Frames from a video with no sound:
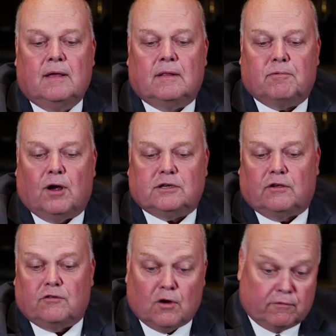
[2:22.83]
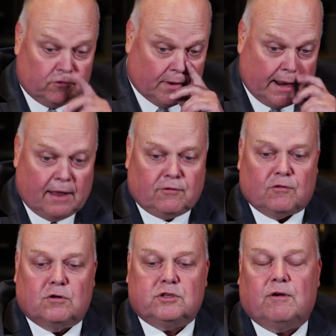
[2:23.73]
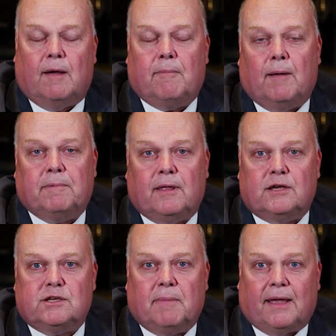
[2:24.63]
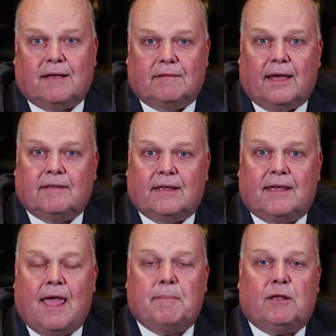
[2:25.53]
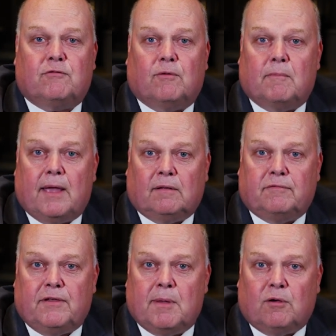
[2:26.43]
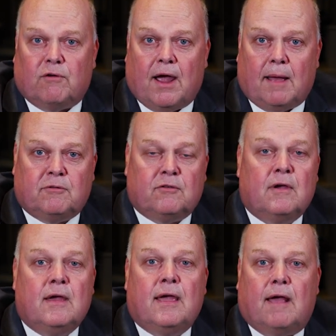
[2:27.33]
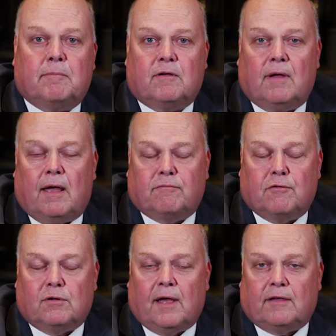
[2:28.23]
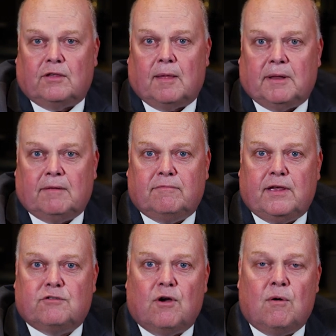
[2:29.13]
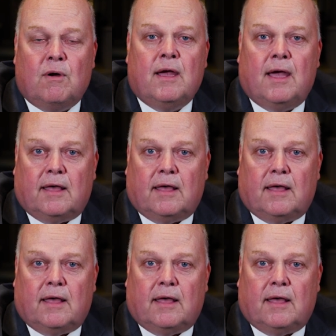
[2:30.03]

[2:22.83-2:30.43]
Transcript: The project serves to enhance the horseshoe crab population by collecting gametes from male and female crabs and fertilizing them in vitro,